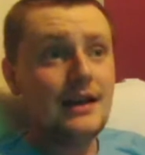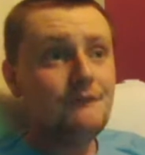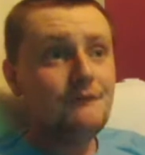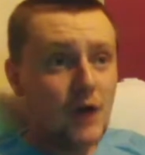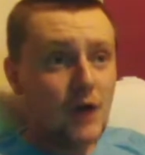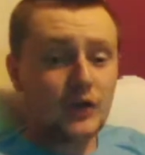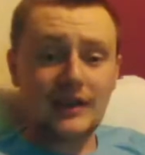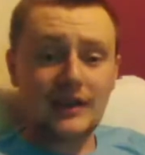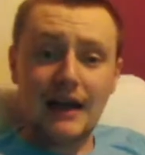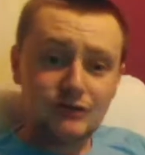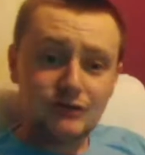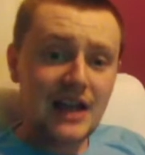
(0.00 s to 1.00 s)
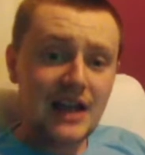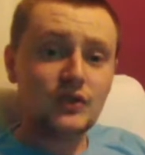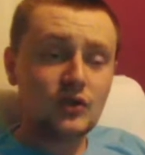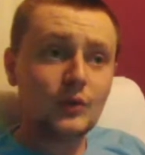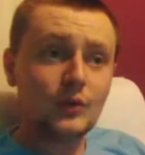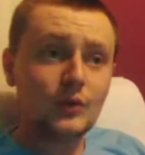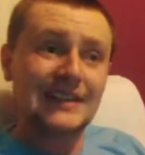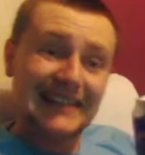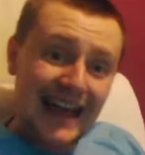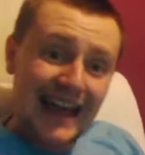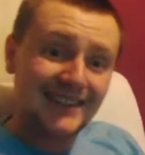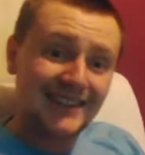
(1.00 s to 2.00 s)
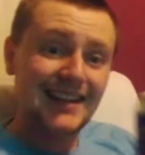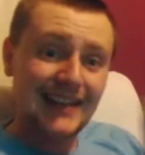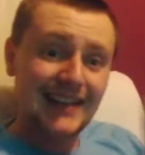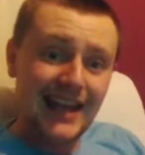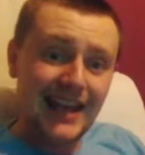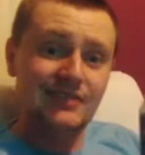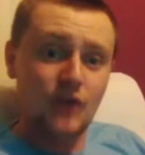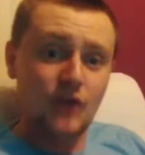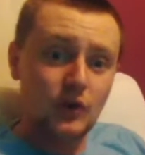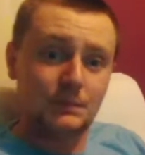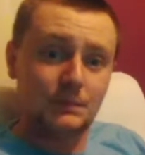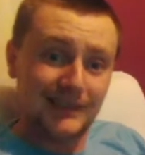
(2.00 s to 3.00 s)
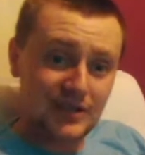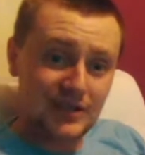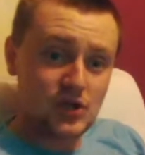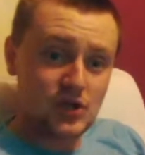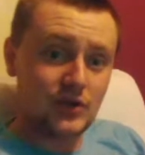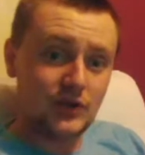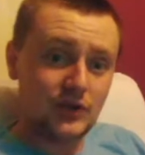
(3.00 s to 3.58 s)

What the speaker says: First half, Jesus was getting in those positions